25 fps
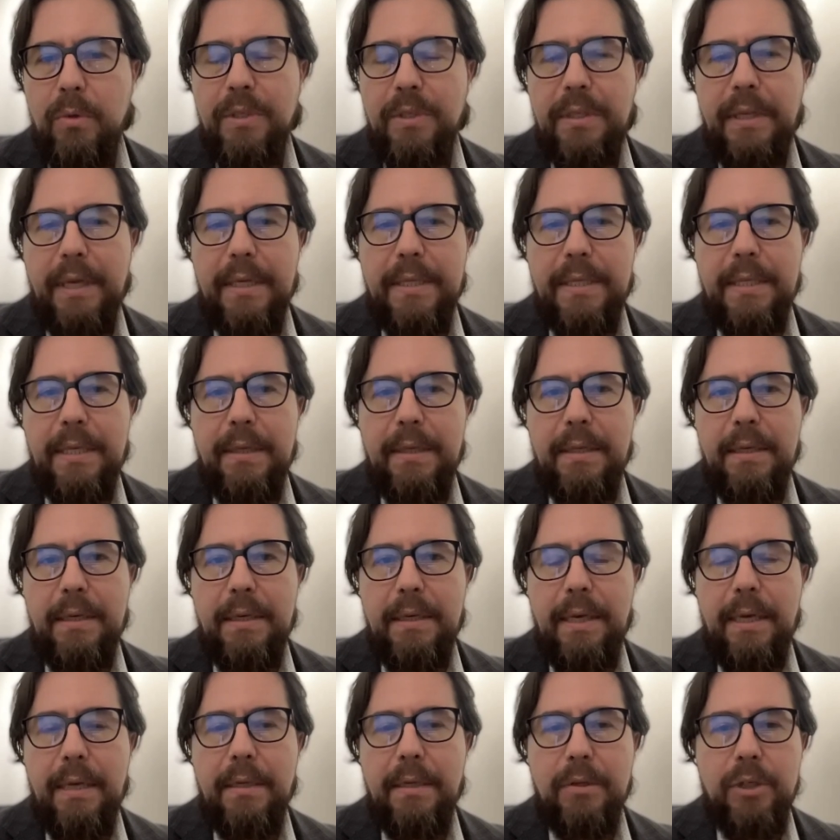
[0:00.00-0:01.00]
those links in
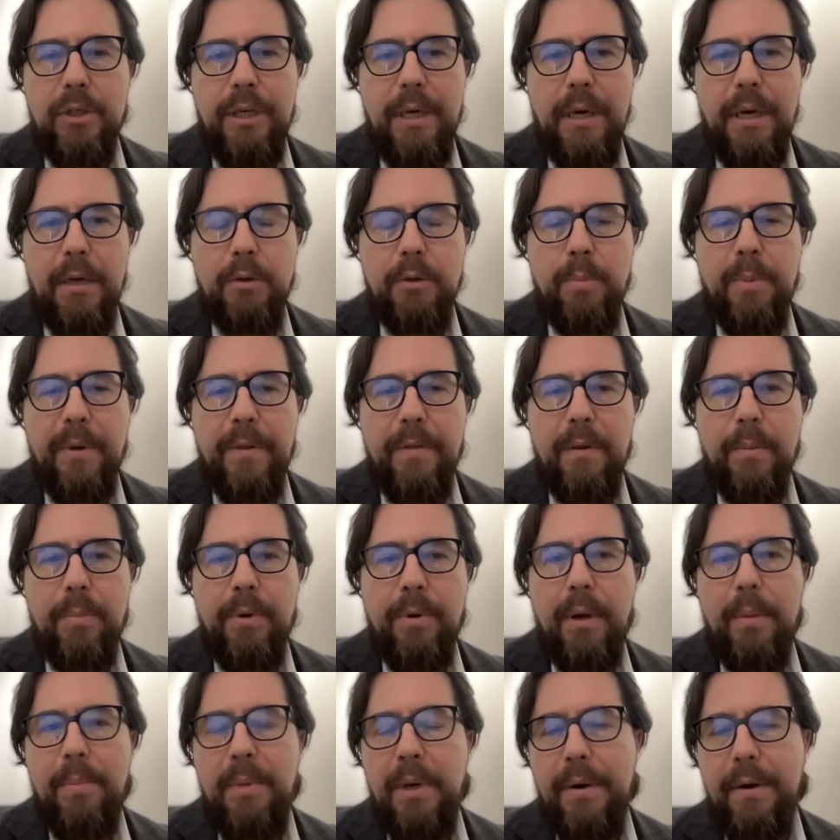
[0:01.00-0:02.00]
the chat. But
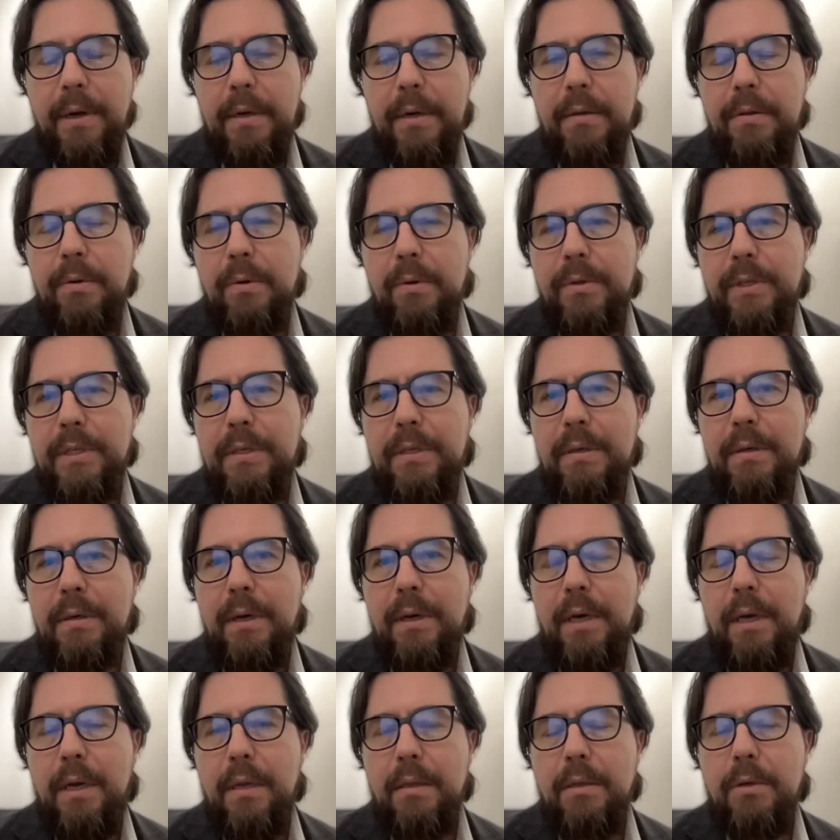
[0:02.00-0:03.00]
primarily there's a
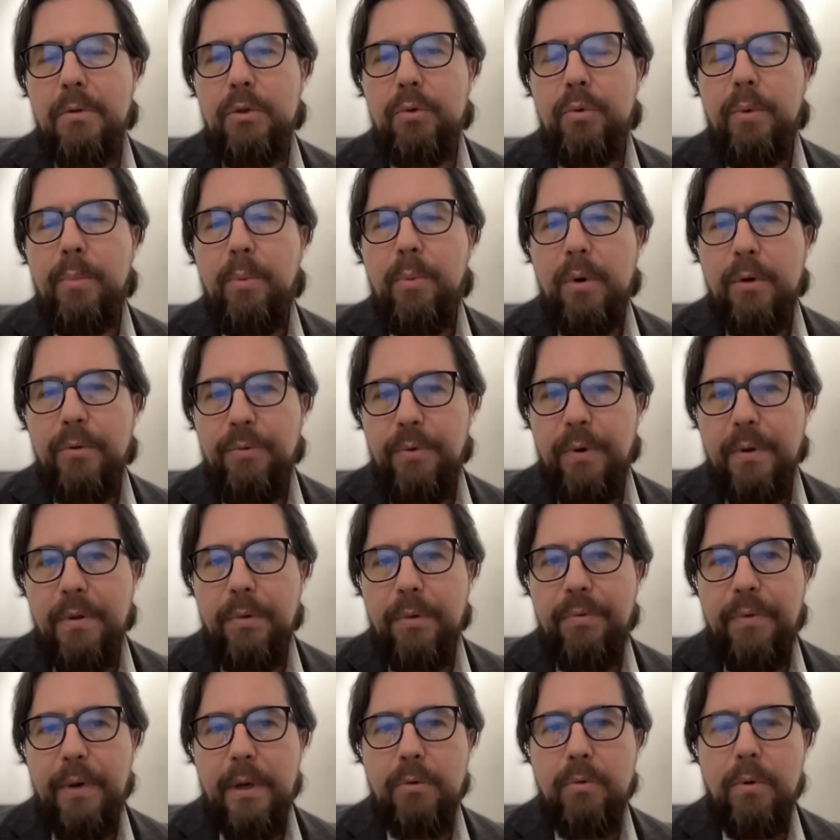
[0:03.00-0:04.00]
report from
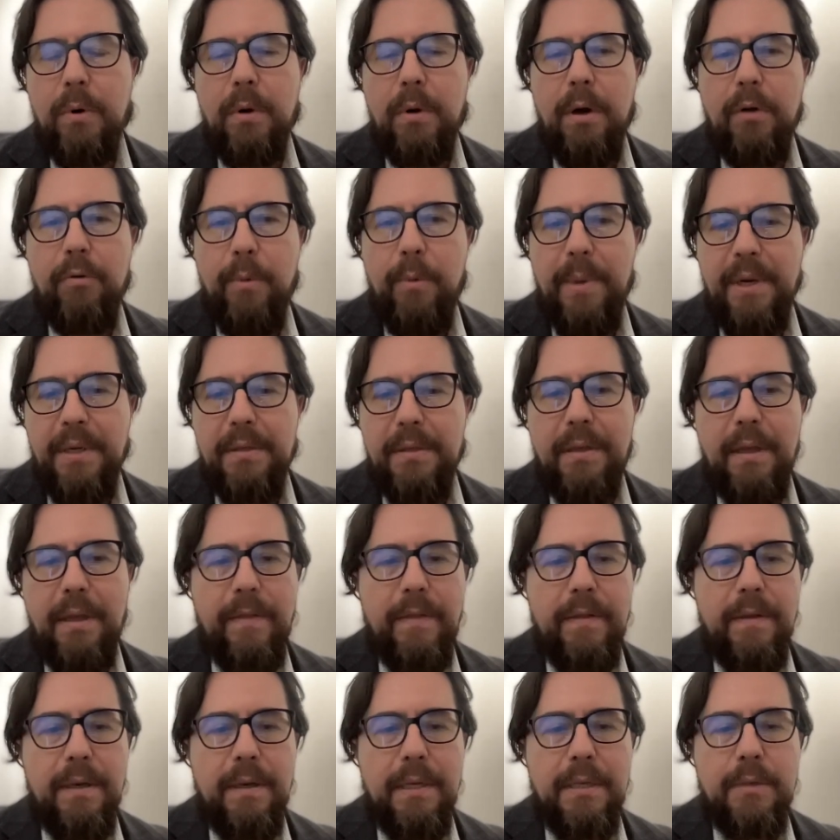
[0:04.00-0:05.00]
the federal government
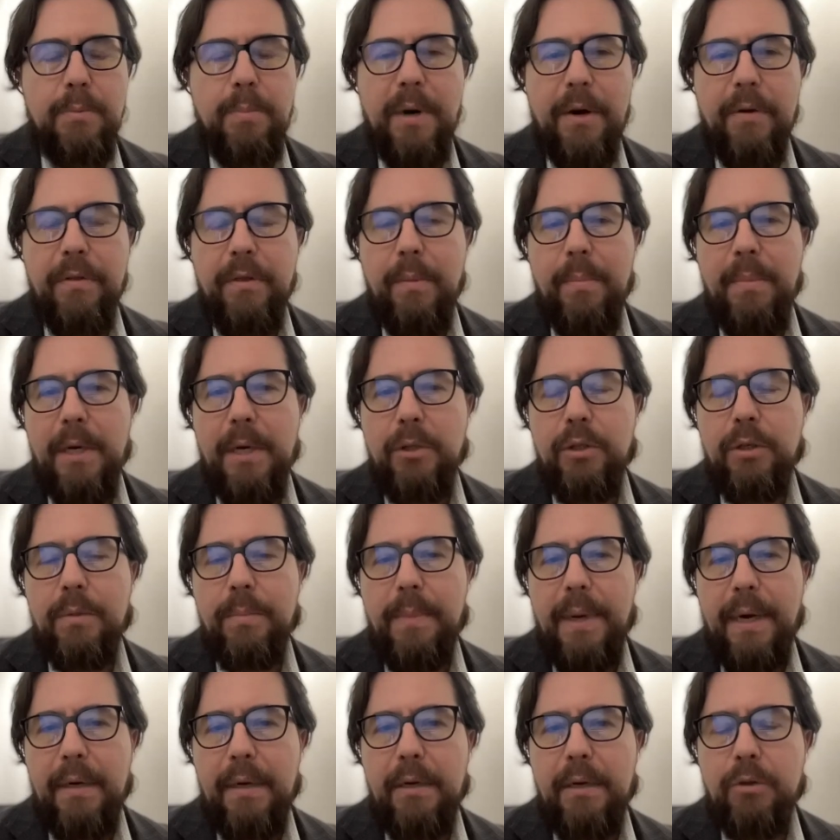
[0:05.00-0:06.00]
that, as Martha
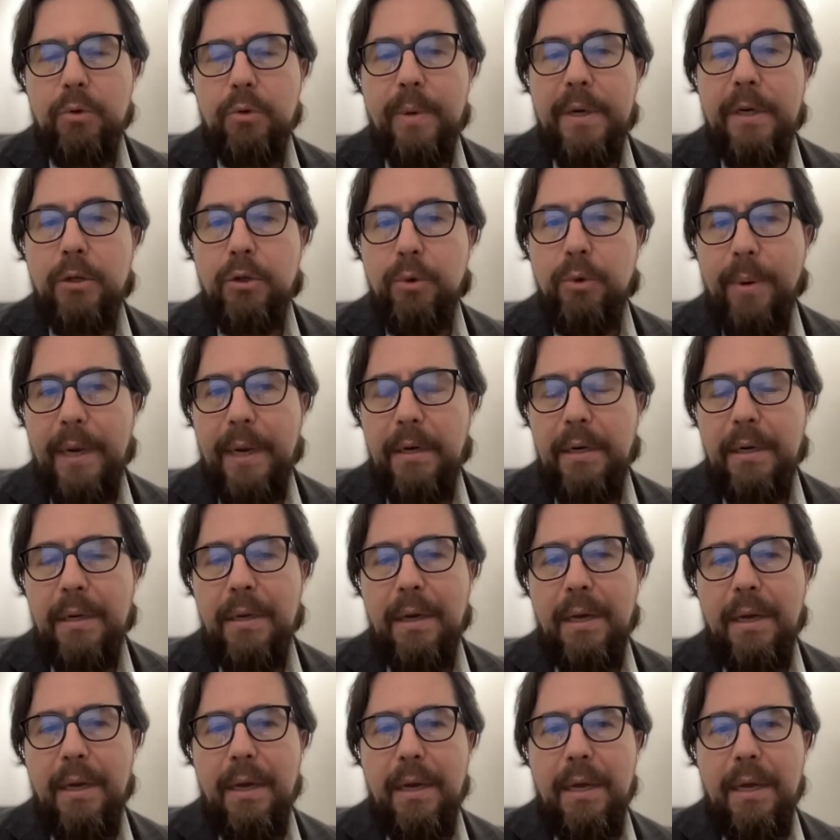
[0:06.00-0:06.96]
mentioned back in 2020,